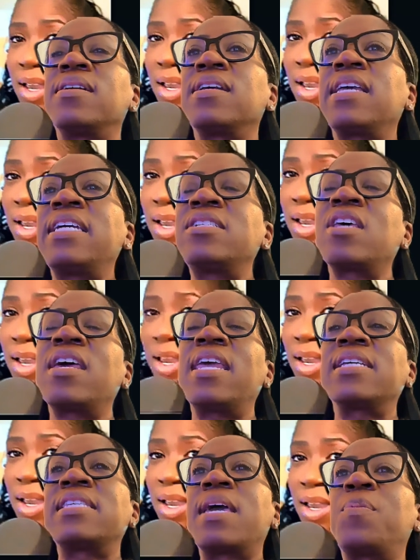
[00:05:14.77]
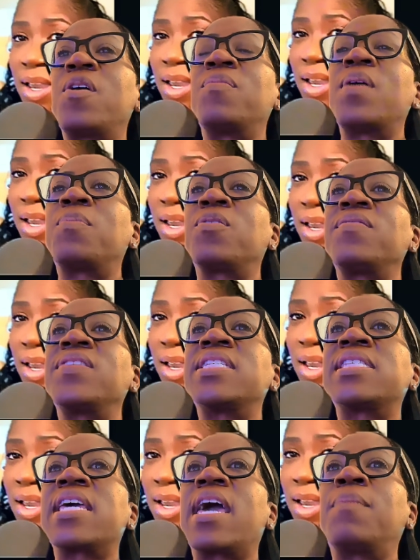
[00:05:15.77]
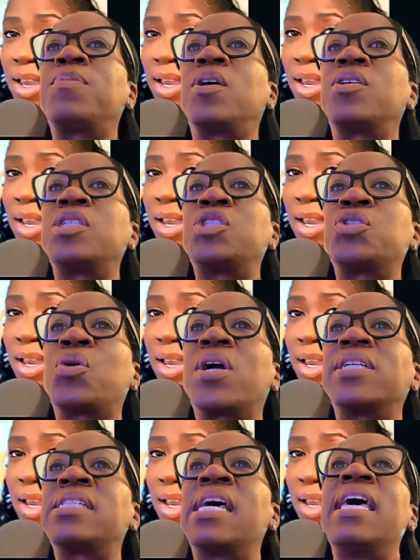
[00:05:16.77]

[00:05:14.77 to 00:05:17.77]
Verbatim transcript: Here's an example of my previously uploaded shorts.